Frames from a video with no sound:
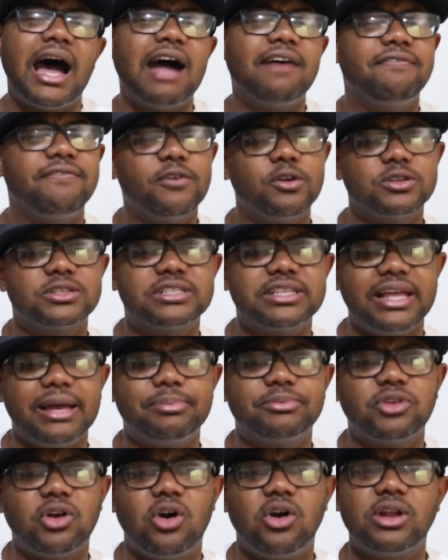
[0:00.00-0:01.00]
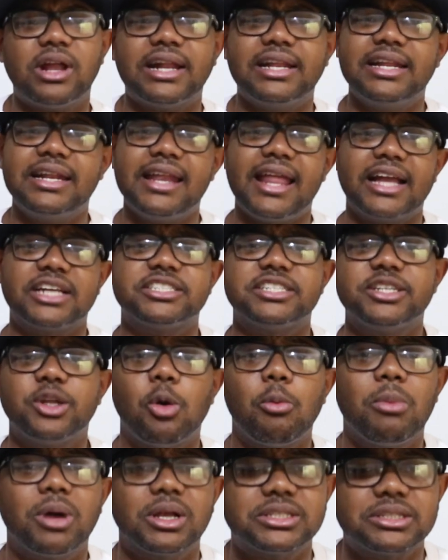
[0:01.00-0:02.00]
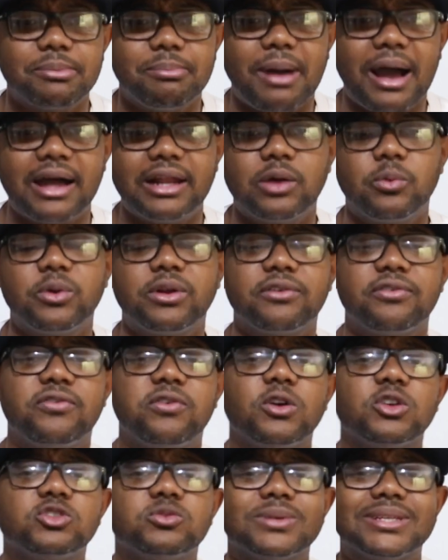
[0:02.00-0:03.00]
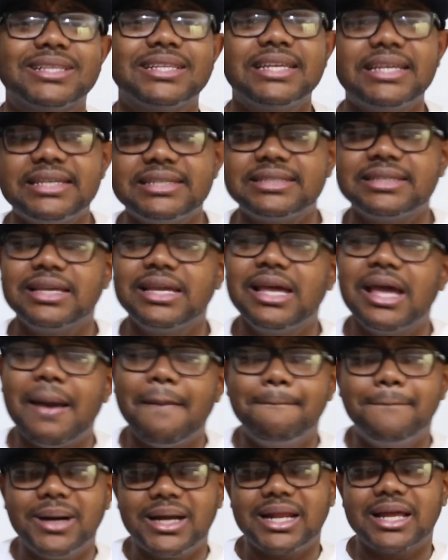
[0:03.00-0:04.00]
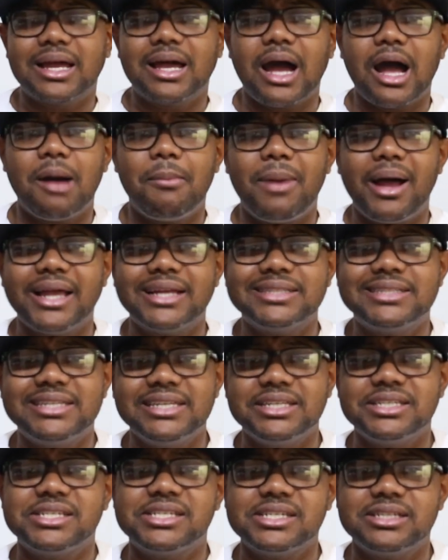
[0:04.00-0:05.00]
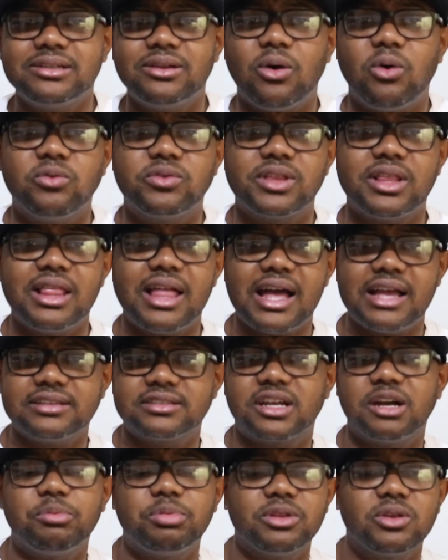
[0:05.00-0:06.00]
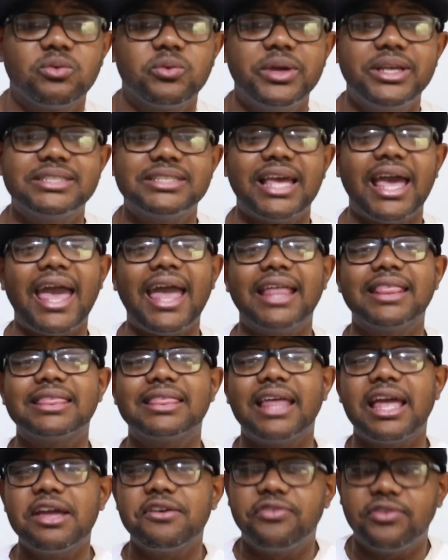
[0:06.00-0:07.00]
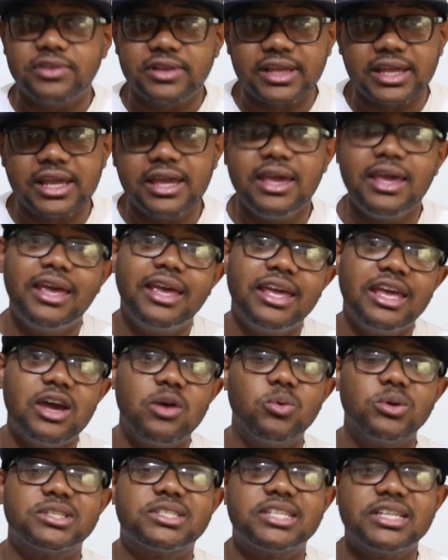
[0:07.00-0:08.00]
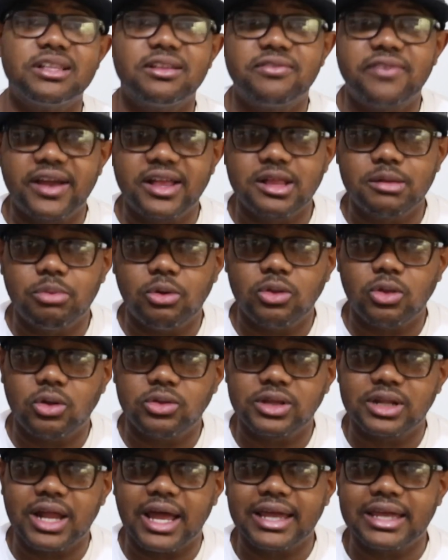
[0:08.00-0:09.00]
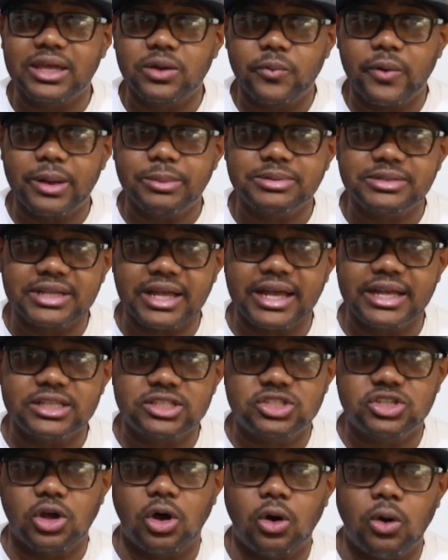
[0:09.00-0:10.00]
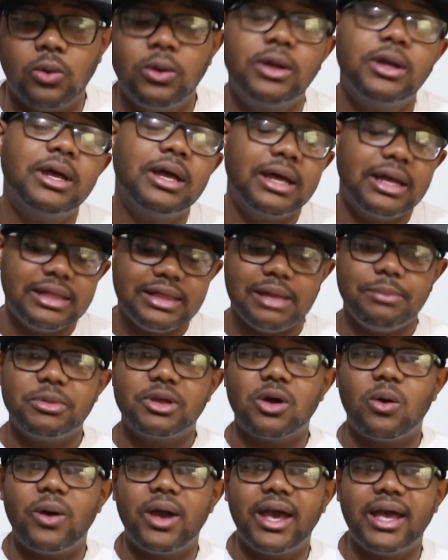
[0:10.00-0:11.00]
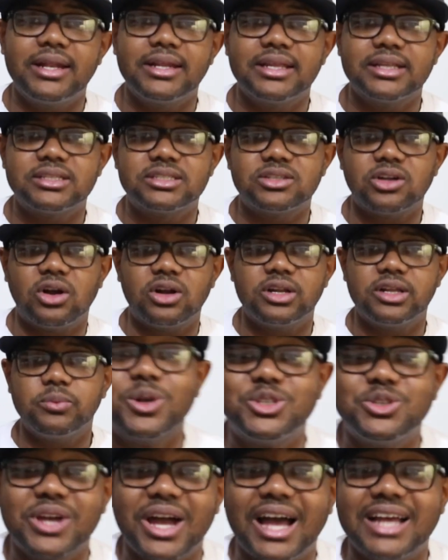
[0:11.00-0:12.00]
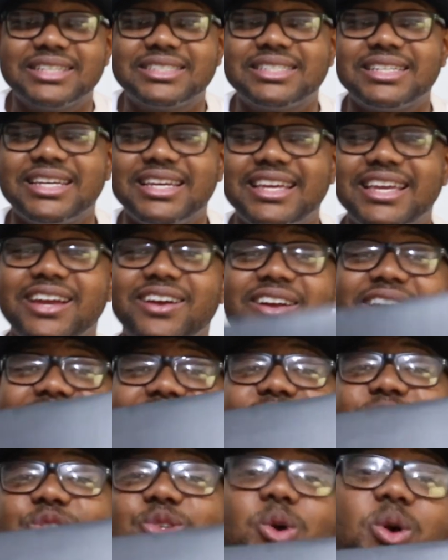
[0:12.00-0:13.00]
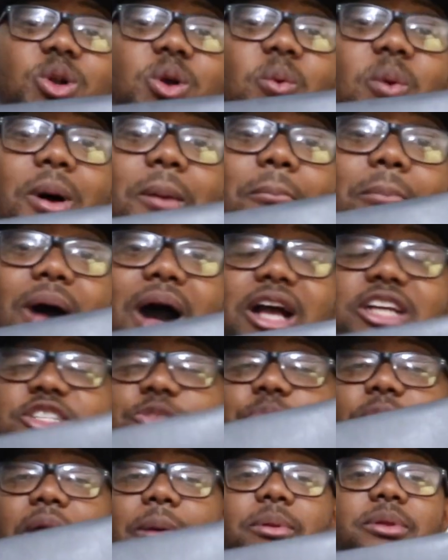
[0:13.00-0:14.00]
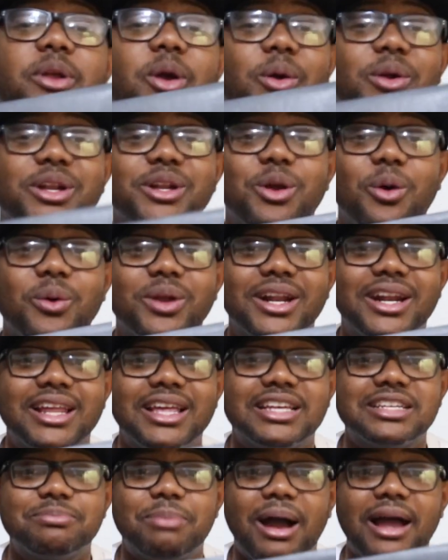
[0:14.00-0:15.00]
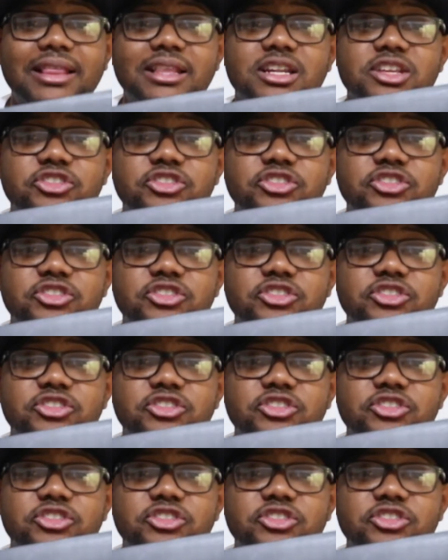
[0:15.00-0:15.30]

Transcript: I first slept on. I didn't actually know much about it when it first released, but it caught my attention over the last couple of weeks, and thankfully it was still available on the Nike website. So let me go ahead and get started. What you guys see here is a Jordan one box. You probably already know what it is by the